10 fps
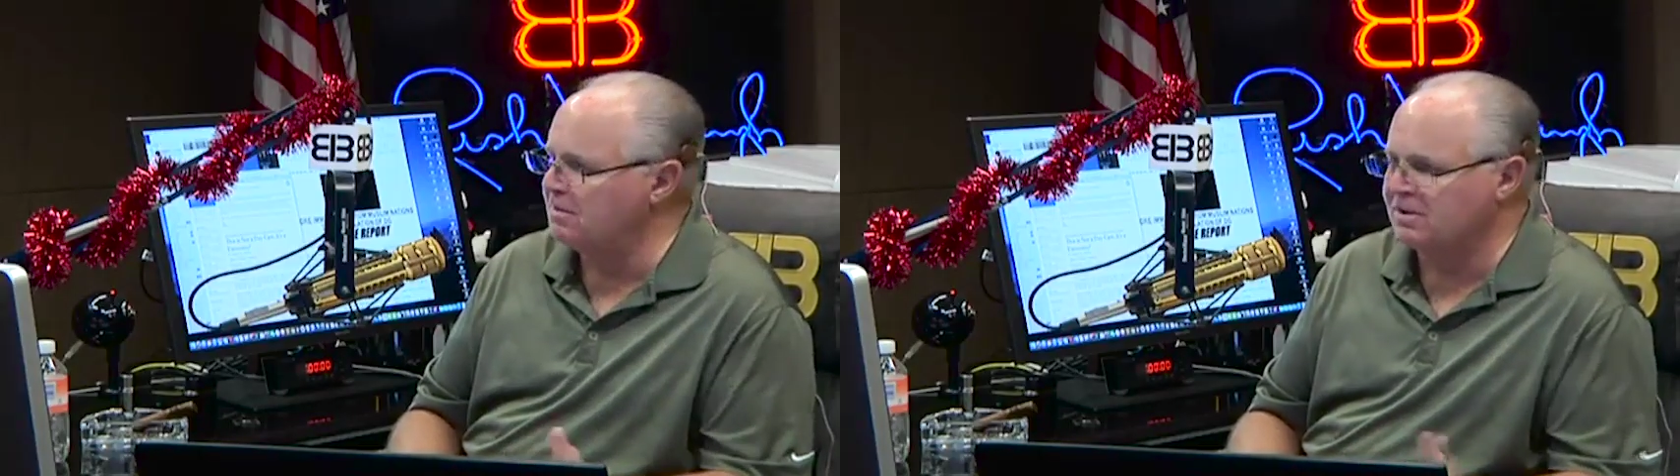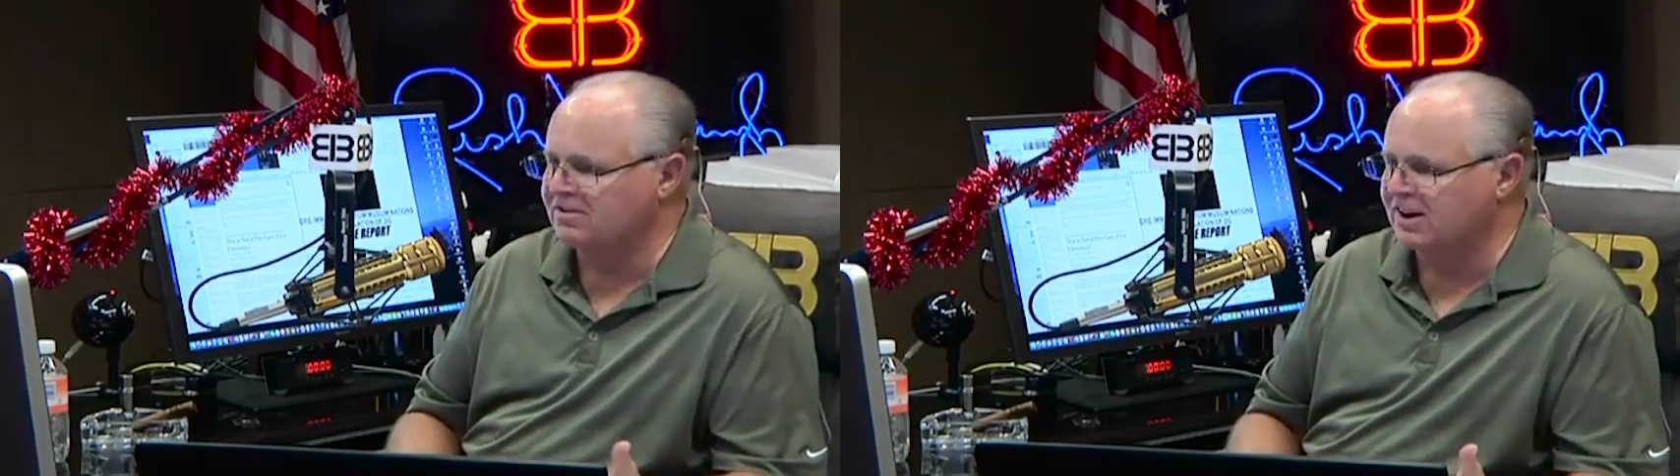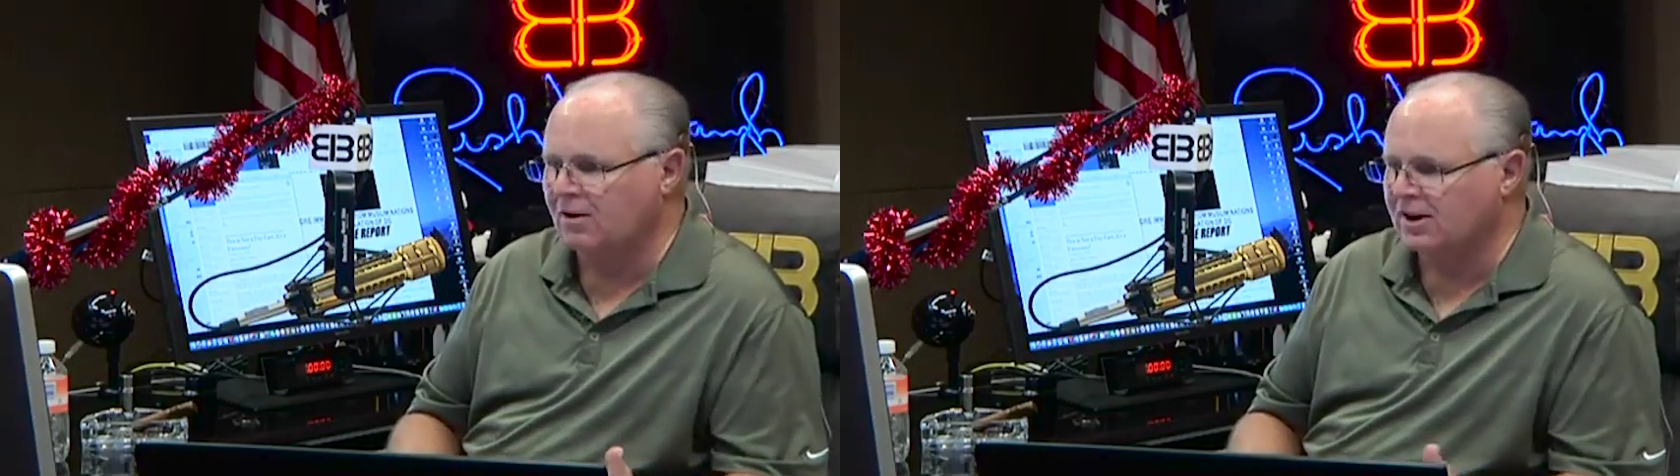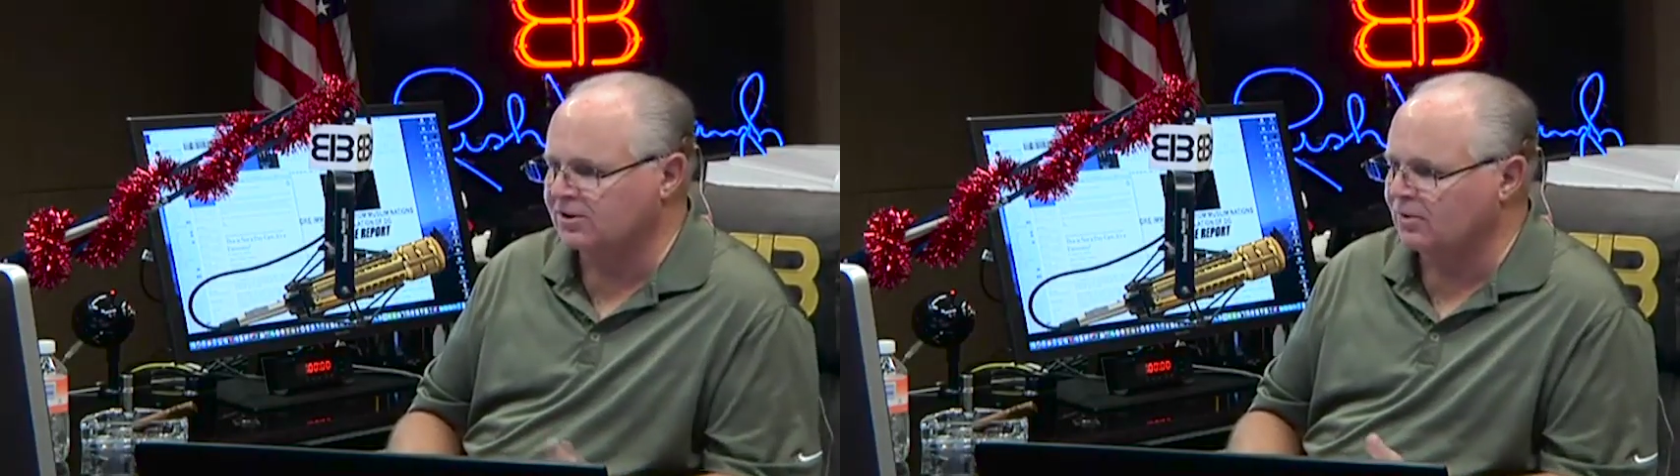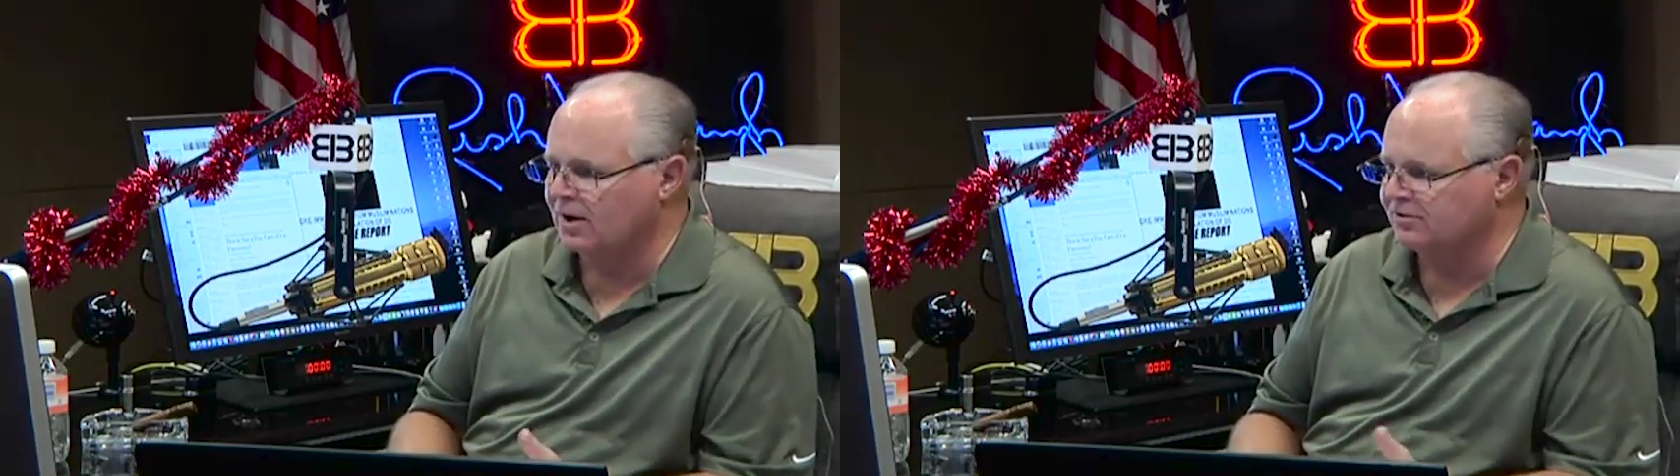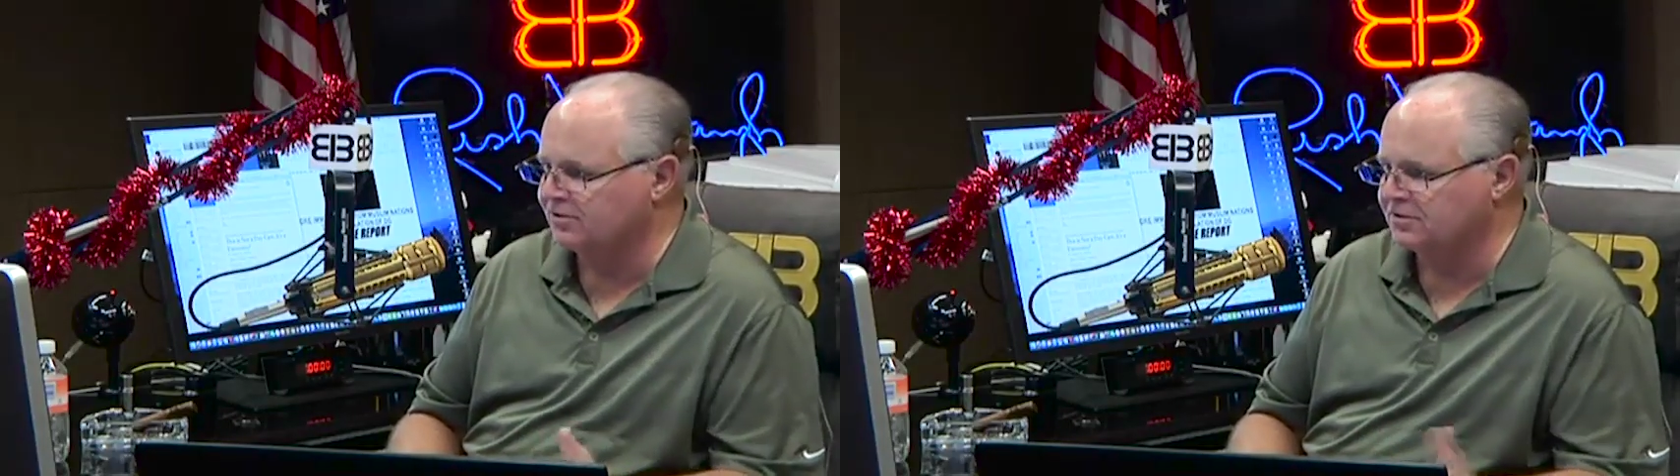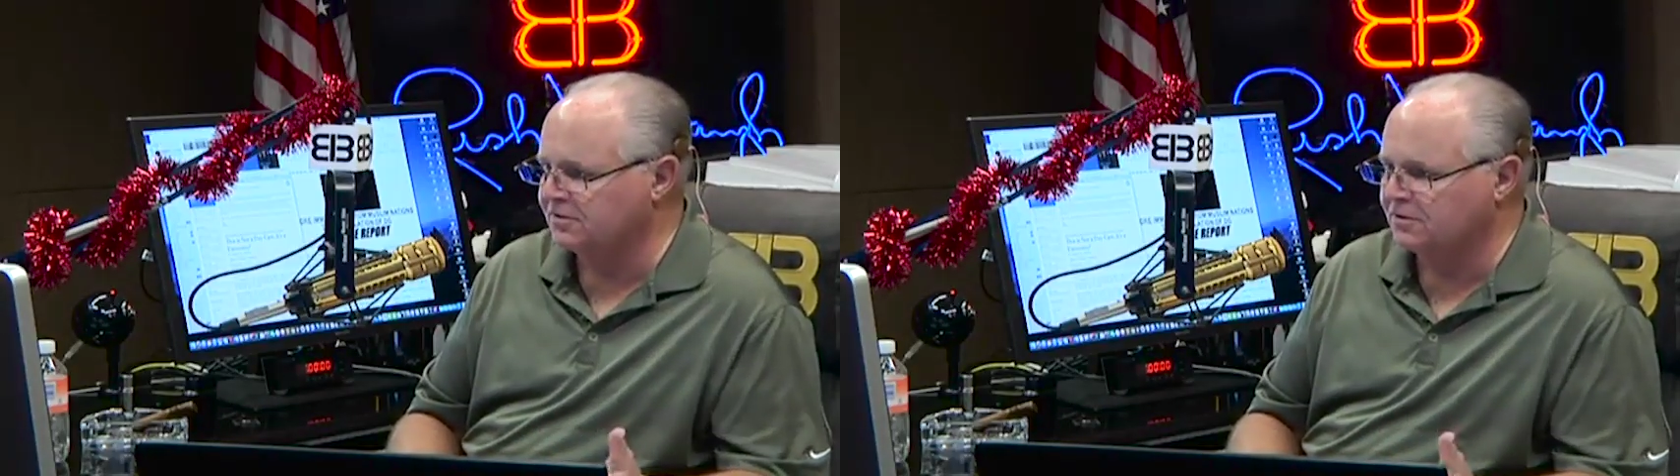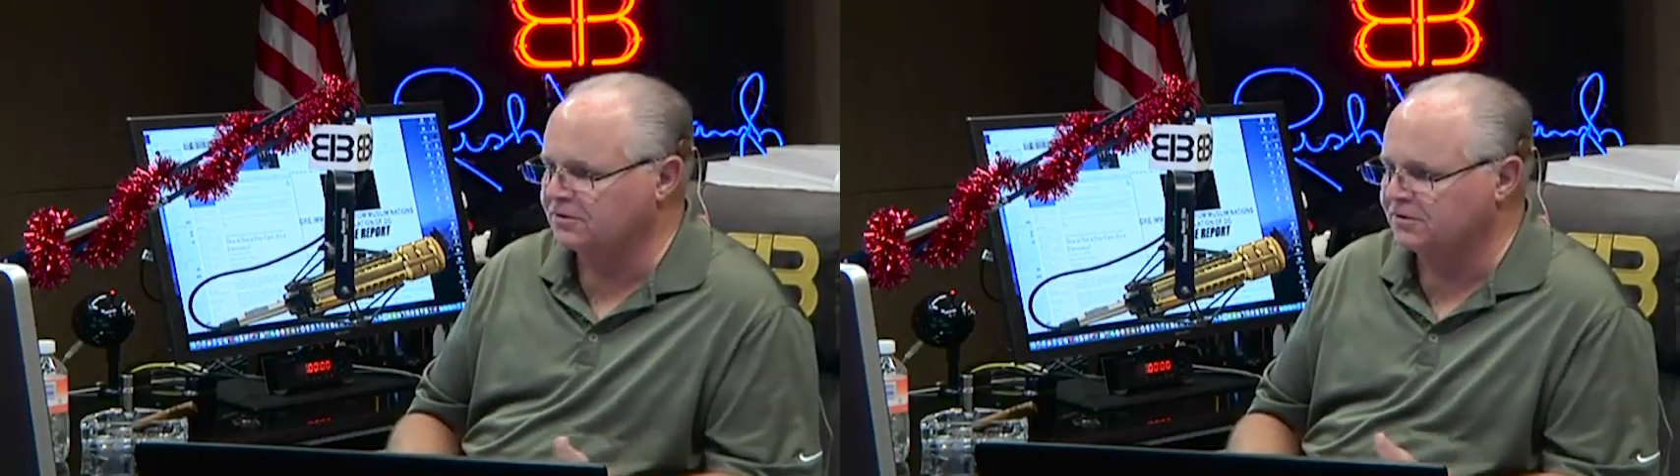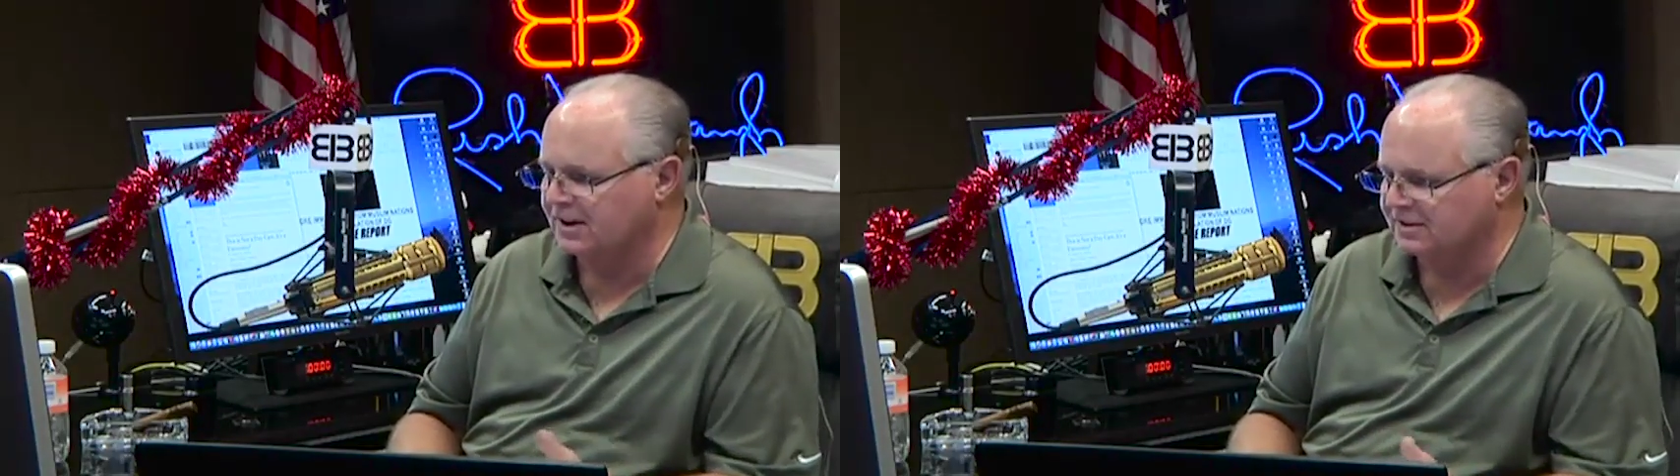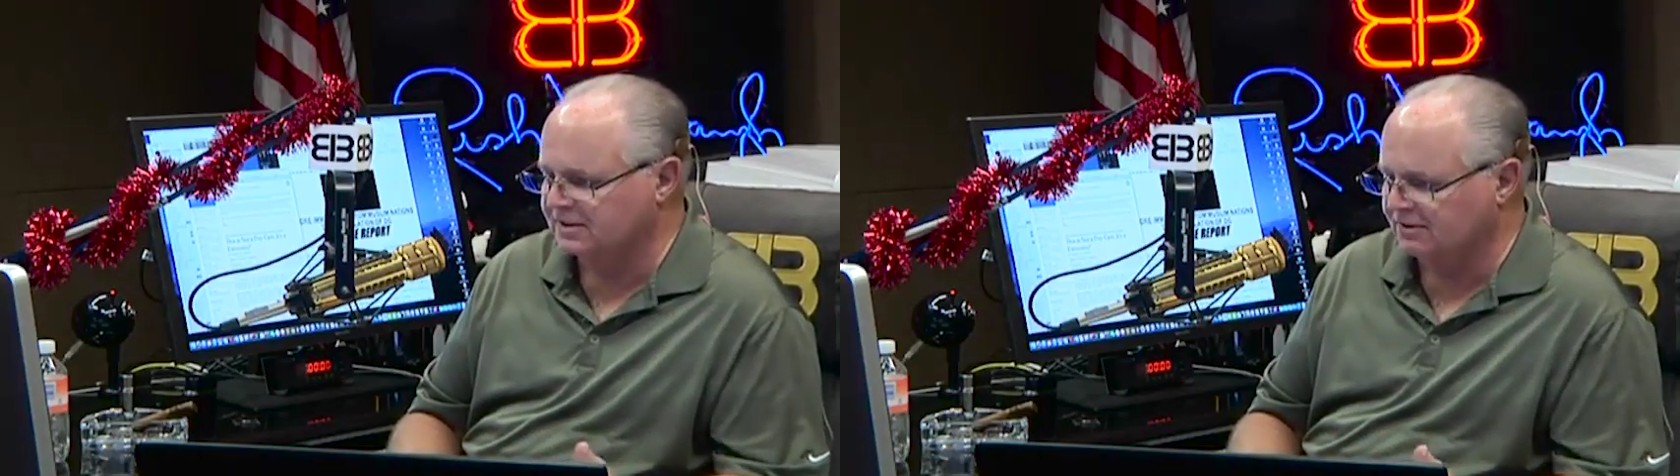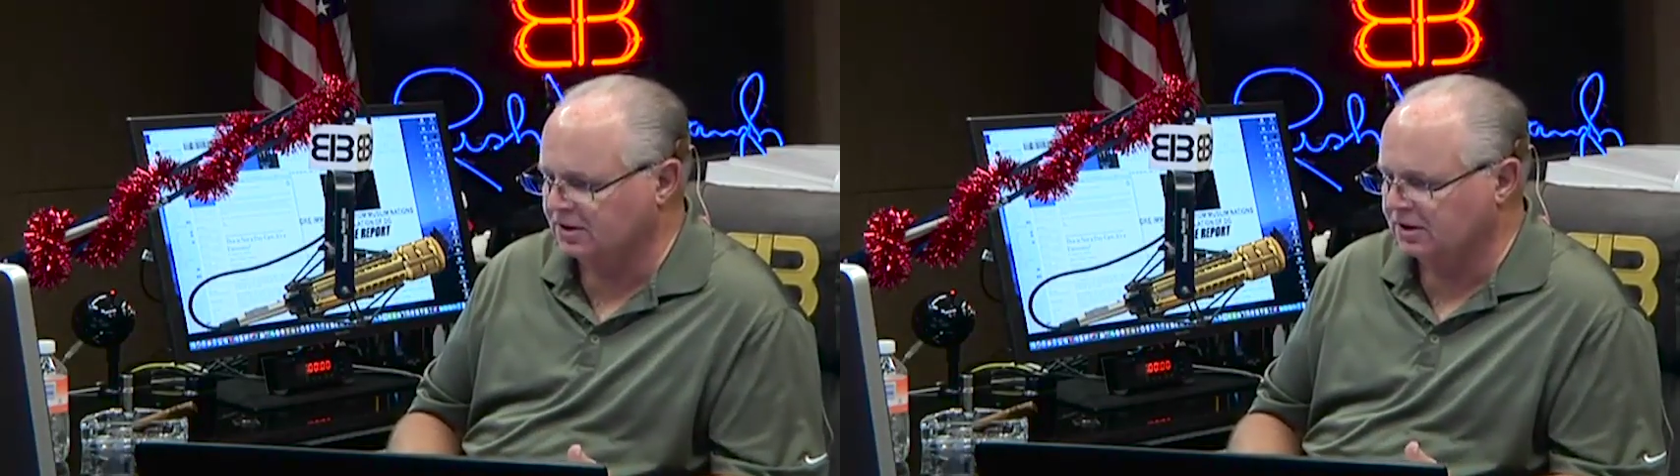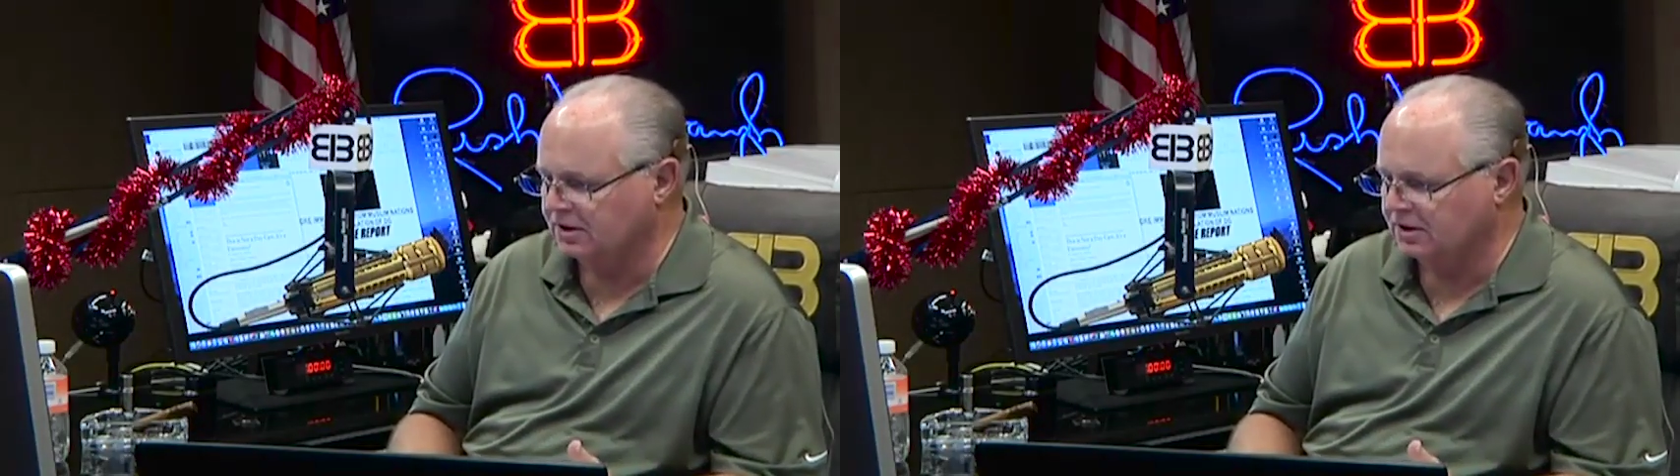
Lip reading: mischaracterizes the first Thanksgiving.